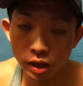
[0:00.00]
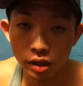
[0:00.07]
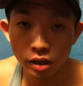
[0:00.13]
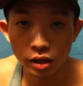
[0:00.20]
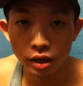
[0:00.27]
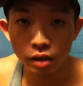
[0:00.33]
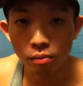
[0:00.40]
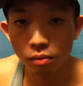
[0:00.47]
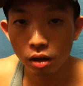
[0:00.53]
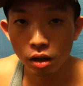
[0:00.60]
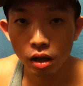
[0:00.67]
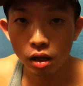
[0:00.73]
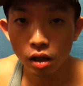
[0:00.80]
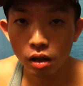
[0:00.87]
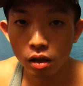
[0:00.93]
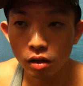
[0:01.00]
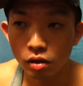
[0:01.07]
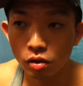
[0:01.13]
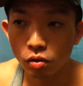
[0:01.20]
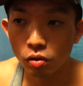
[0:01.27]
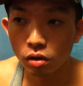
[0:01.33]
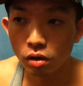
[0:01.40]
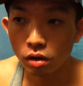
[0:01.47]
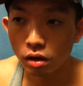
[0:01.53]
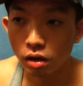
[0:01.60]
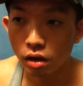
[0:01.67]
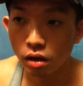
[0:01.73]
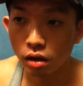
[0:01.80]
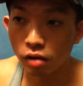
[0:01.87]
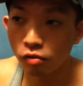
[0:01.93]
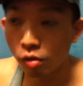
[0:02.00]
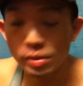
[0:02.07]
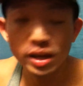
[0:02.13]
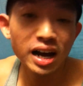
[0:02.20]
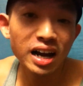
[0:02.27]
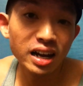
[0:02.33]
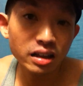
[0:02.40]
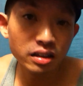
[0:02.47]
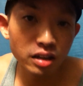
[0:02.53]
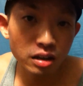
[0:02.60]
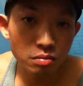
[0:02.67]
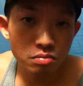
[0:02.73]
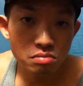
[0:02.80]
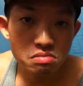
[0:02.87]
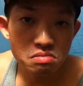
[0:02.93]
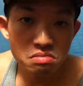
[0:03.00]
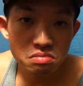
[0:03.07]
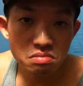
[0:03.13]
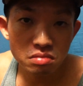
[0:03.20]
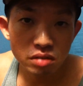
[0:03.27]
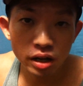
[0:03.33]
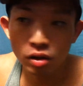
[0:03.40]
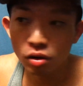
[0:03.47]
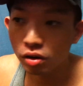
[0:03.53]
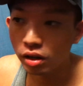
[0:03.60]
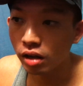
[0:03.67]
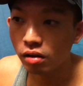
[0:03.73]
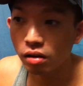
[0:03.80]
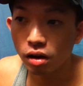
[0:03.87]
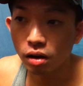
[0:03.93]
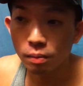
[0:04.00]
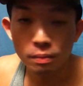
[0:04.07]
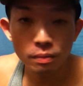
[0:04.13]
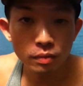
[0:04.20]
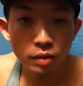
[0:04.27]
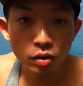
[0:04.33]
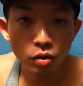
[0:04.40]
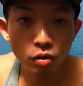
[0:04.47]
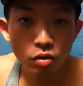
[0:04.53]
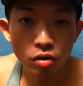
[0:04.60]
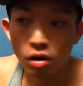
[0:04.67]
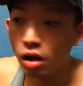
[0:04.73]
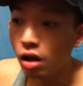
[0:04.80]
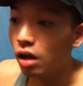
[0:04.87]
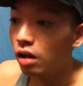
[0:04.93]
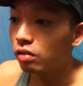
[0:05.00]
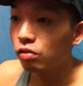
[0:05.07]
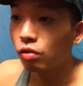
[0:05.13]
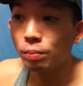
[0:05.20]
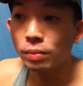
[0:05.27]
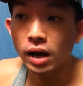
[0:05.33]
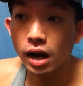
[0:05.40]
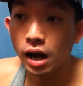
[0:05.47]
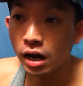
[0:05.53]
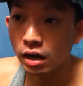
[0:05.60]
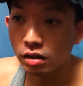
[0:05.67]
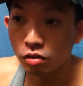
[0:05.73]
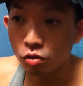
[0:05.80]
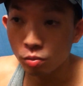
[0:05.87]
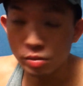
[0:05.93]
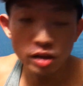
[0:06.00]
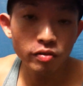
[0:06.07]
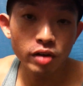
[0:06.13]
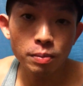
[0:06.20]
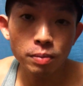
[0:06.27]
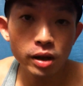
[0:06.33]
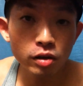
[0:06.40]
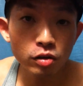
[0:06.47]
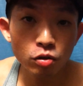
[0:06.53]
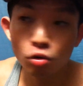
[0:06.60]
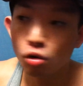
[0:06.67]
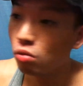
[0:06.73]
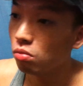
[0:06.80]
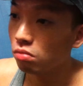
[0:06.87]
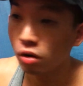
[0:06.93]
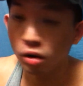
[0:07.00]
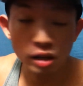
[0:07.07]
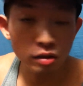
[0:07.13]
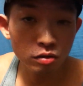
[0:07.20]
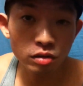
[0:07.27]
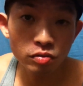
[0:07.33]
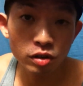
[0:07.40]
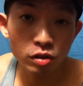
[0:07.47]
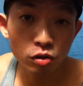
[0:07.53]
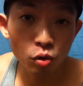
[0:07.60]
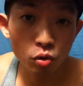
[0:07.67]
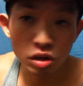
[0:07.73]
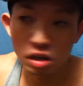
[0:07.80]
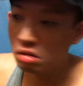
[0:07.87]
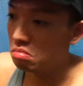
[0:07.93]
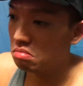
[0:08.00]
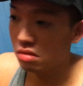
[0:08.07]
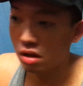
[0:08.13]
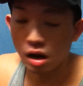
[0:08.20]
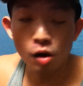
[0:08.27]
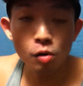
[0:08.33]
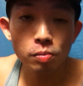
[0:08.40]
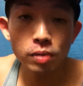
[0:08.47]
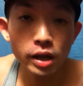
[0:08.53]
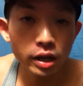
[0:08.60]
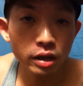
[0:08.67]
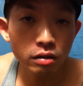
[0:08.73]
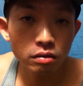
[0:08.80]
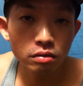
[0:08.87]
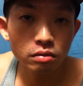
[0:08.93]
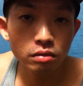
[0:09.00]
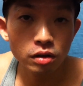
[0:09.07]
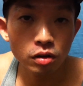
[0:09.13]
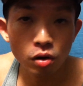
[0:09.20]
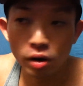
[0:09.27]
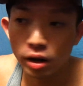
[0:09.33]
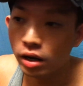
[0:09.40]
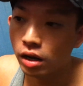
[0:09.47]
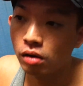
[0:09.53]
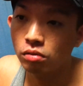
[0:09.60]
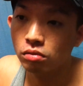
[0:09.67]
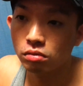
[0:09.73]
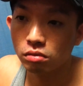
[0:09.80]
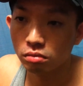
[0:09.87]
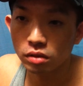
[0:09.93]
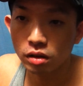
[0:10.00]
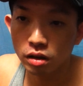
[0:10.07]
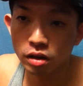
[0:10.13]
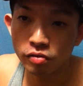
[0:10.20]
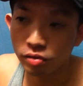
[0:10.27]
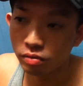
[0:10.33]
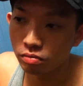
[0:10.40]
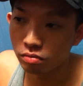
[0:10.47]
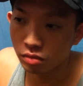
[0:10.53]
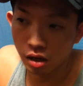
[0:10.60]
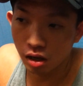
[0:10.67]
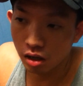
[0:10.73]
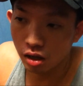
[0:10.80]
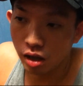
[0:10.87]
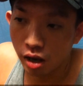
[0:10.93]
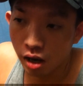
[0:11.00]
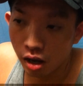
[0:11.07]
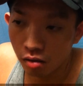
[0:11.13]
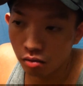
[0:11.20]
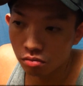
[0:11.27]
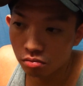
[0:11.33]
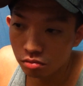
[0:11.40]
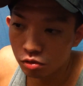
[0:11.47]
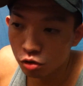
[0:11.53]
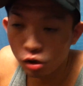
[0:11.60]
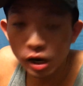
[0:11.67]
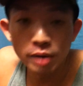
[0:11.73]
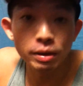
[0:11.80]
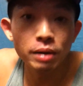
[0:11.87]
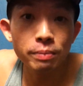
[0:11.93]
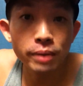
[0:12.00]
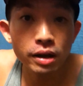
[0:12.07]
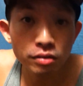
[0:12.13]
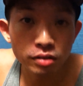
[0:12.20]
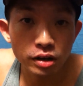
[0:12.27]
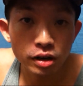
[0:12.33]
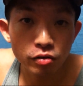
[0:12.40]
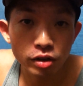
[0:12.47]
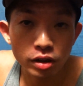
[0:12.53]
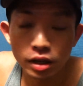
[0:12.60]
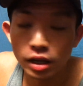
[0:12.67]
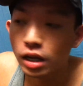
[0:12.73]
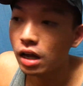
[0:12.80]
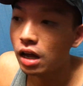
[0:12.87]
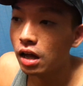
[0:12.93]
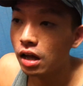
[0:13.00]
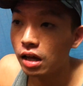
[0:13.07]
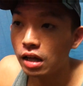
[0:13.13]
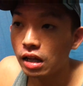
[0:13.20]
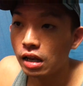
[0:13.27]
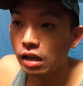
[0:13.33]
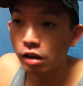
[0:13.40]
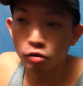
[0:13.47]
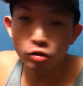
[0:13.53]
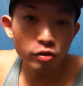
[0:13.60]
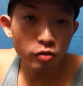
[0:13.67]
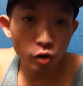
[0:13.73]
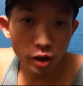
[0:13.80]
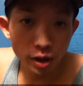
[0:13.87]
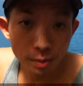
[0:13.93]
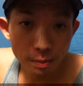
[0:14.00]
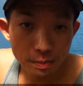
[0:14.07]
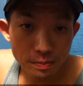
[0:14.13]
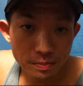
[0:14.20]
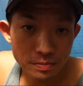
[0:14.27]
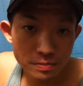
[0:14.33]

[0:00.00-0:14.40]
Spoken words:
play the game. You know, like for me, I like team and all that, you know. So, but to me, if I play Euro or like even Zokin, I'll play it, you know, and I'll try my best and everything. Literally for him,